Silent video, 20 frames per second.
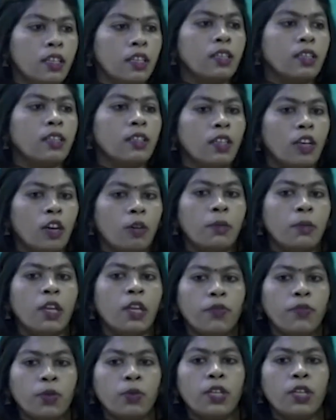How many of
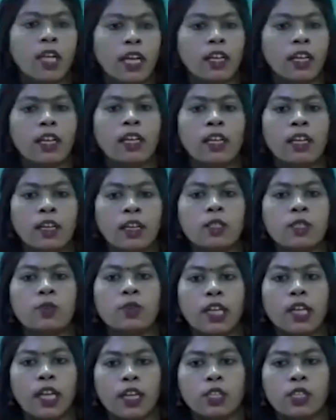you done and received
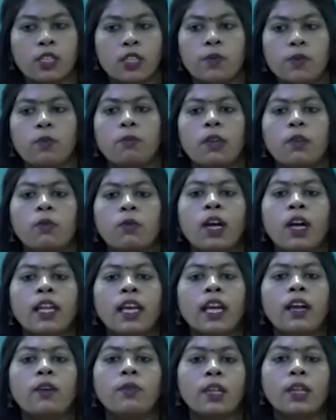corrections from me? What I
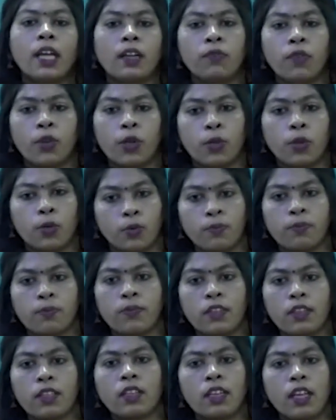have done for you?
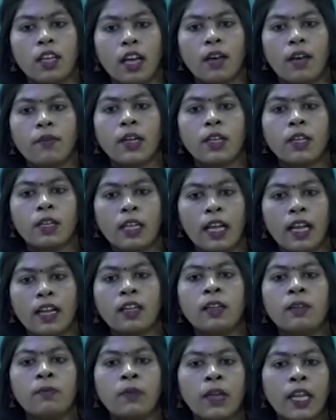Have I
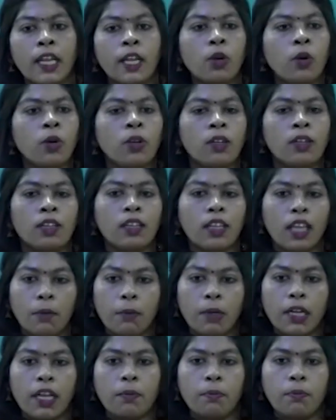done very good? Keep it
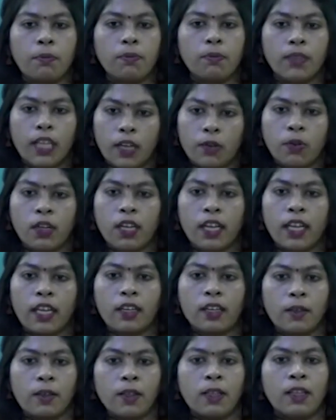up, that only?
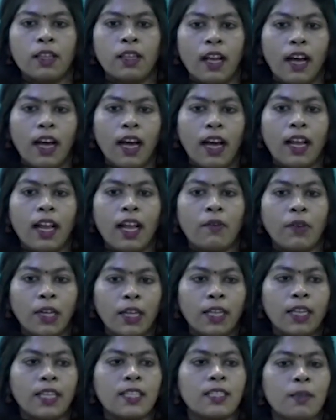Or have I
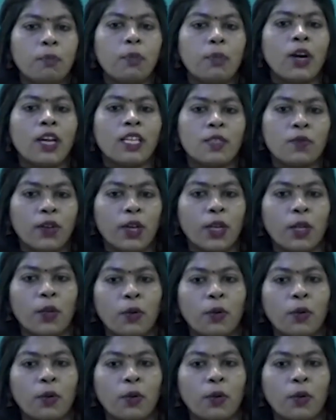written some points for you?